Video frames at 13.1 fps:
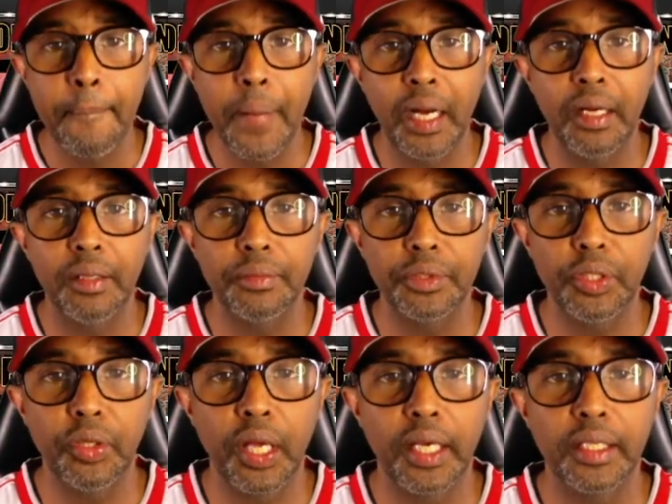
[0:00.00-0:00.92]
But you
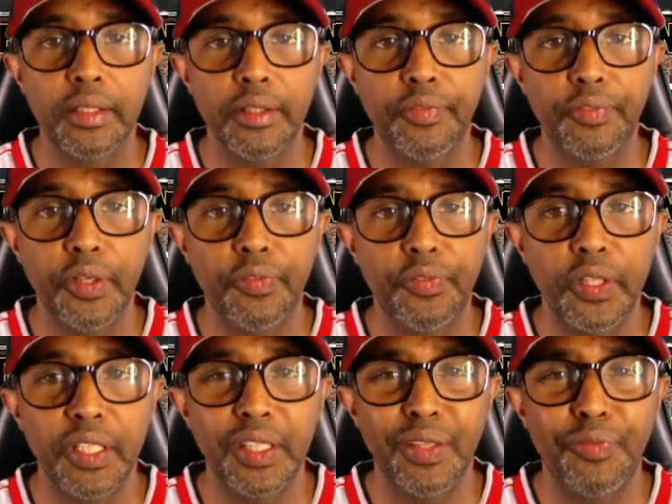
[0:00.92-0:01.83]
know, like
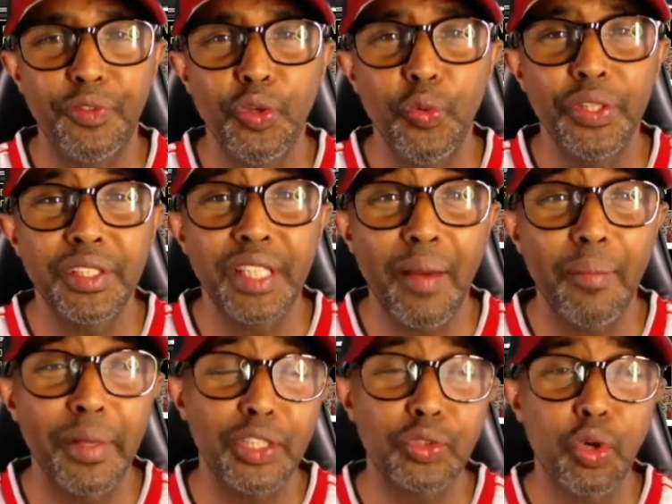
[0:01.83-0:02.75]
if you win that
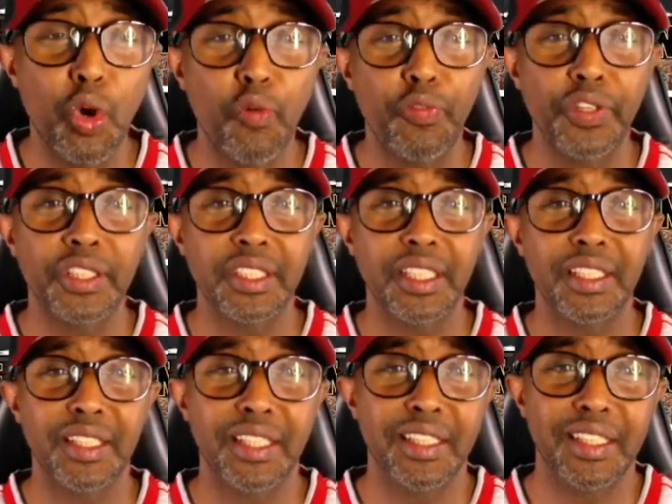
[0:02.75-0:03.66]
many trophies
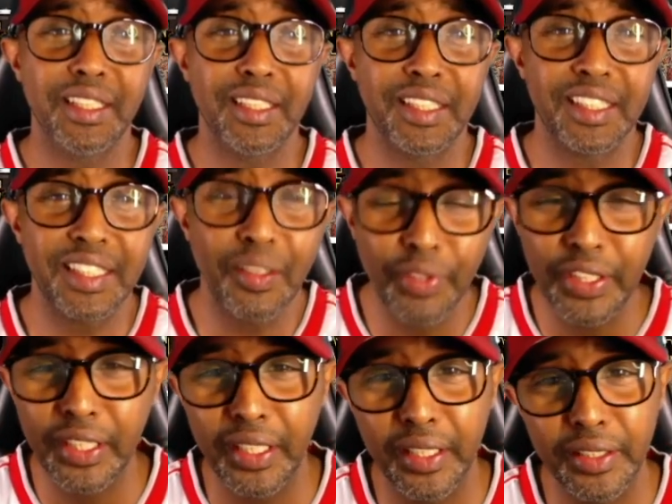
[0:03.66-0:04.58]
in
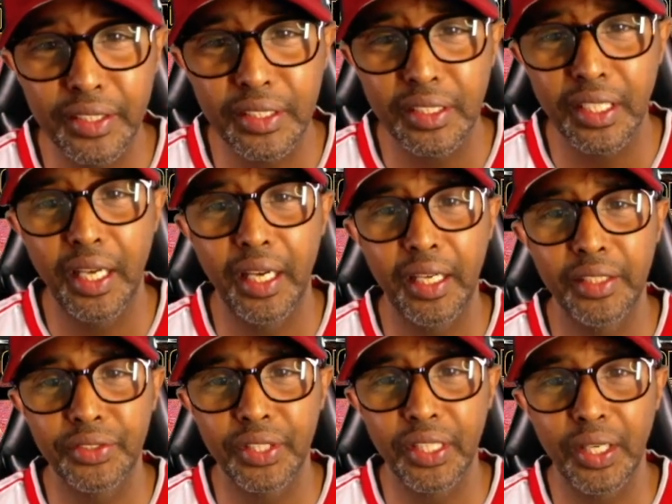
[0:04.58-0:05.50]
7 years,
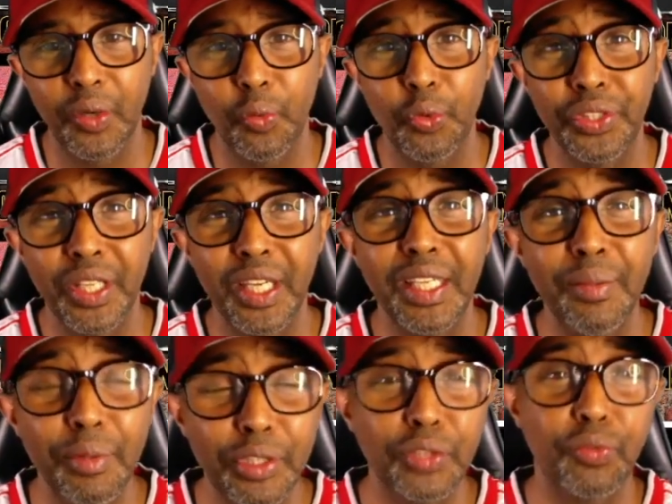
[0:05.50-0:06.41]
and with the
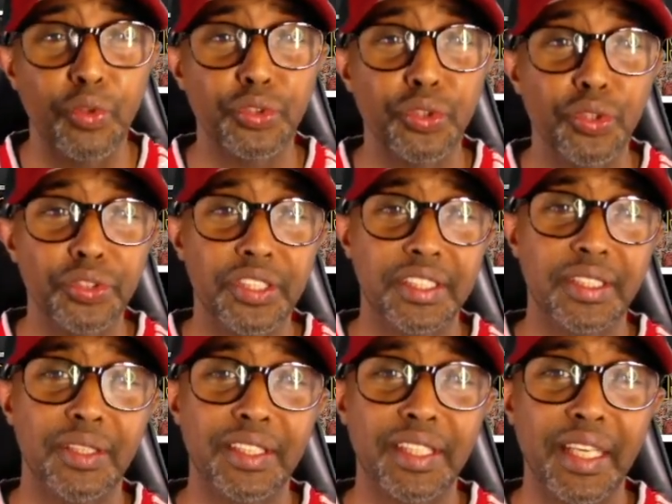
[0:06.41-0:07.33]
limited resources
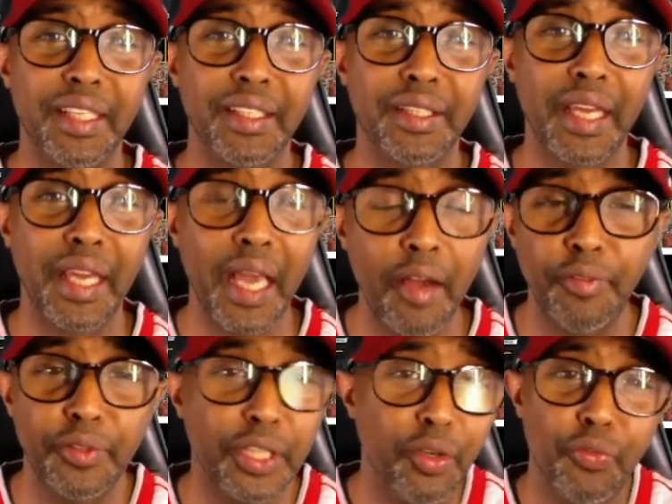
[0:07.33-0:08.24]
that they
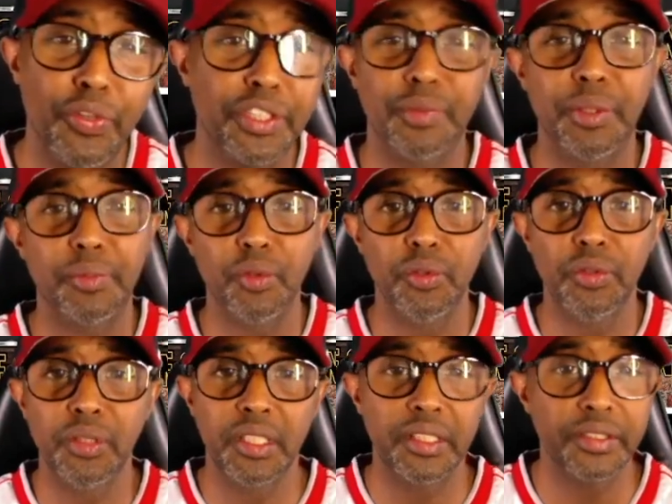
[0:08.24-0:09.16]
have, they're not rich people.
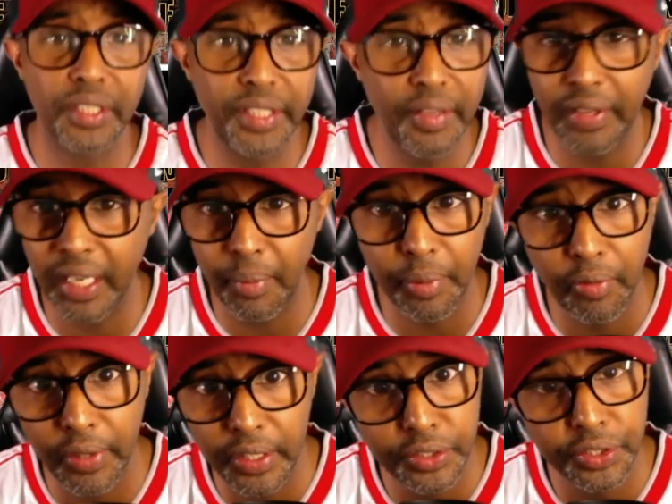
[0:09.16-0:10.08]
They're never going to
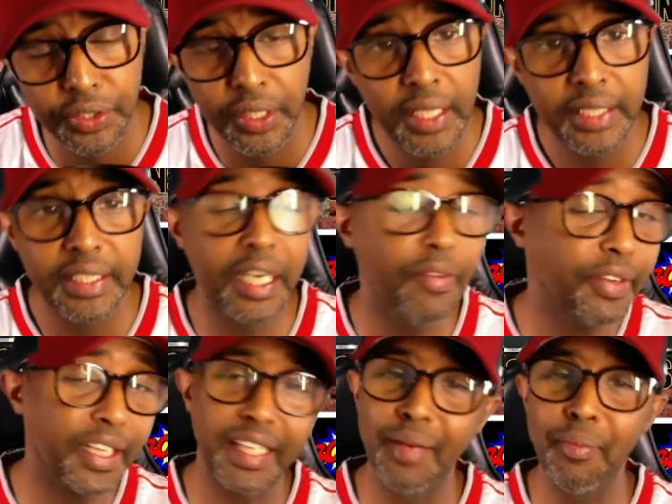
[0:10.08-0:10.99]
be rich. They're never
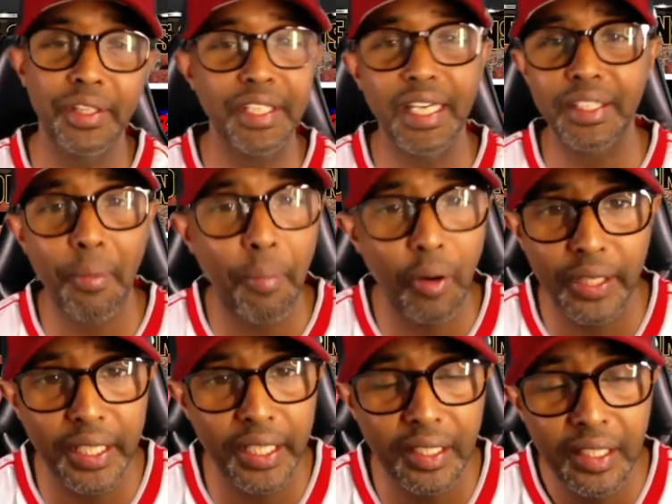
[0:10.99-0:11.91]
going to get money out of their
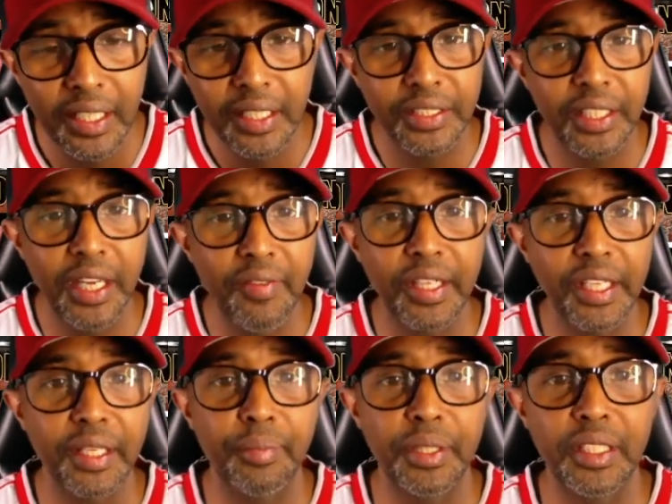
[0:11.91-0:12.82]
pocket. They're never
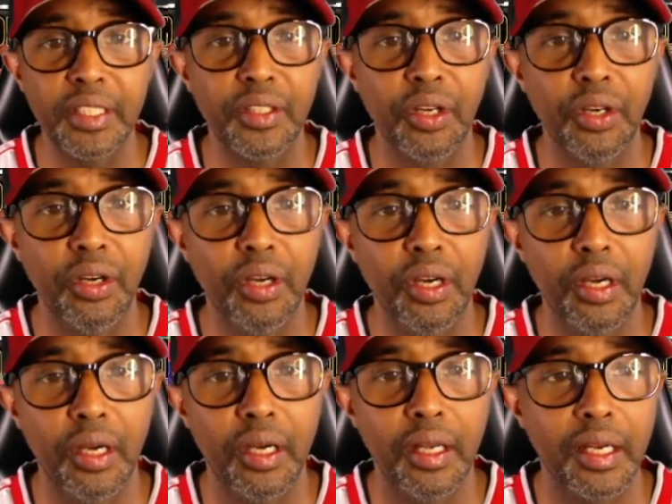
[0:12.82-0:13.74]
going to be, you
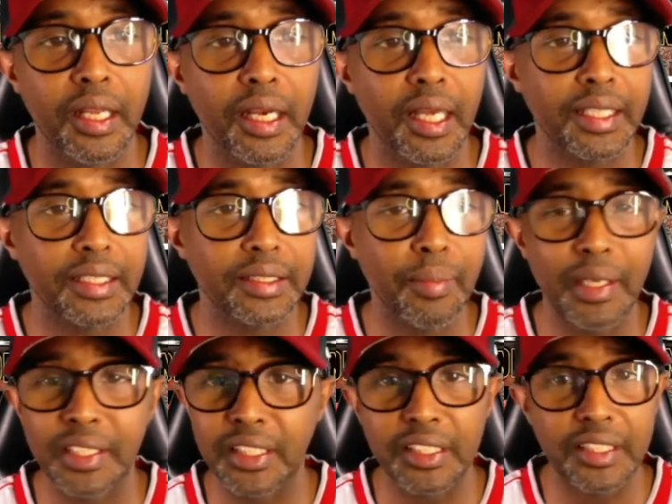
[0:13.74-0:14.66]
know, like the
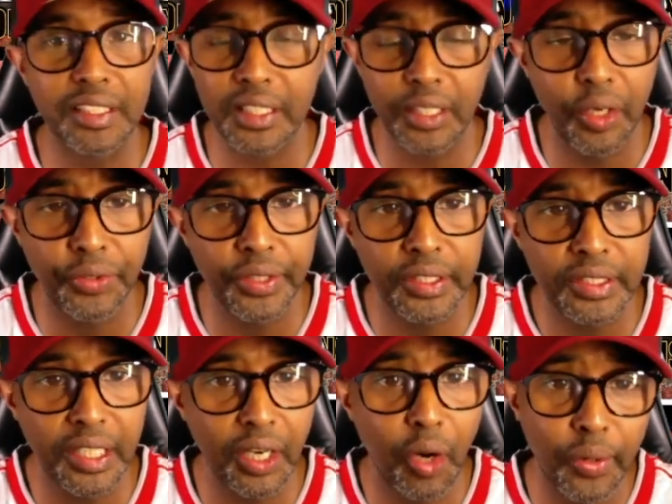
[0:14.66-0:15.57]
Manchester City owners.
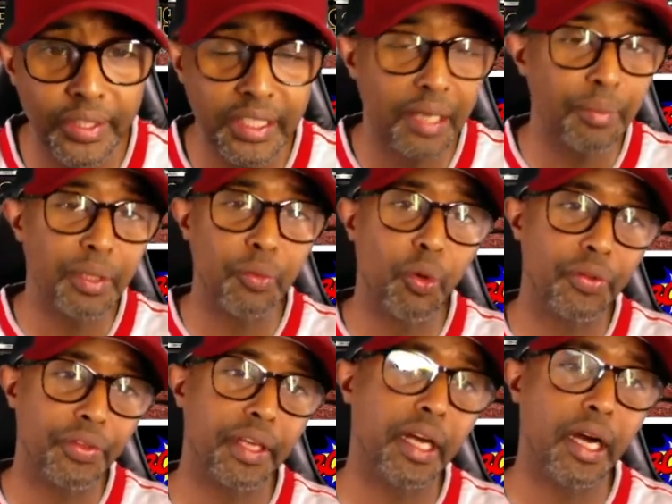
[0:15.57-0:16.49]
They're always going to be
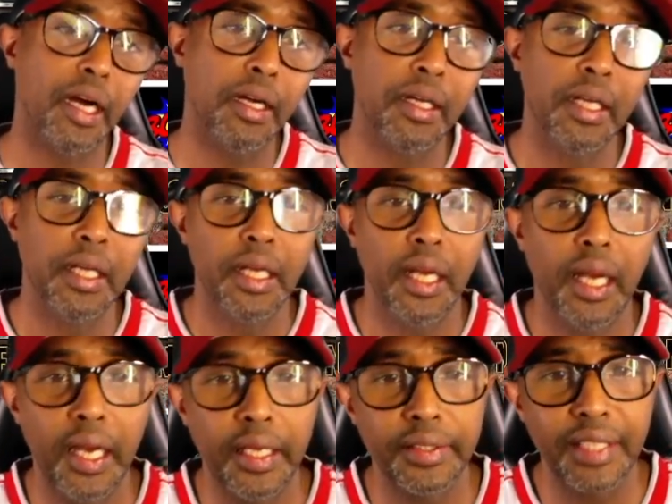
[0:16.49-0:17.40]
what they are.
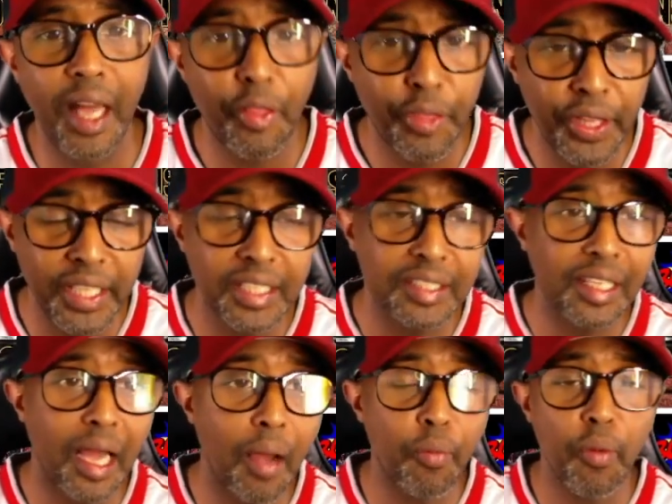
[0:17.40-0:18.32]
And I think it's
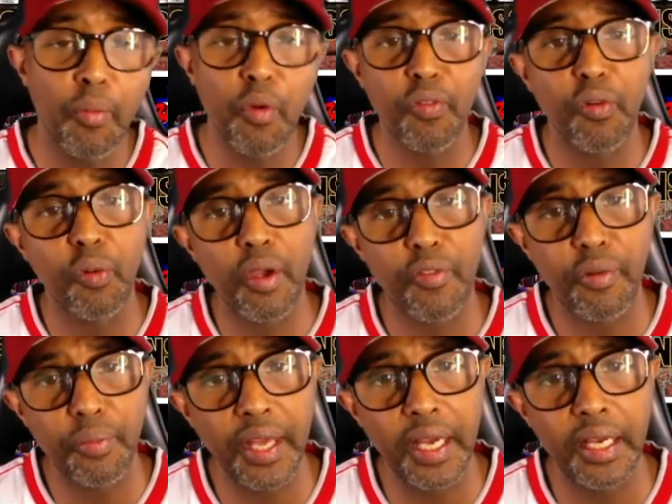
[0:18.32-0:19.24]
time we move away
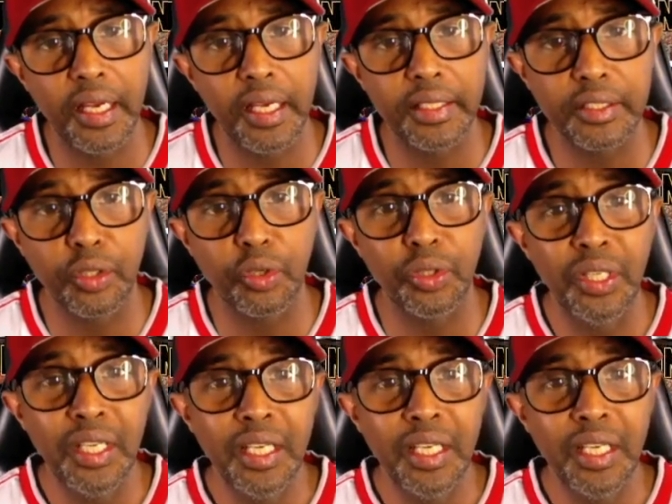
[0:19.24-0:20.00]
from that and, you know,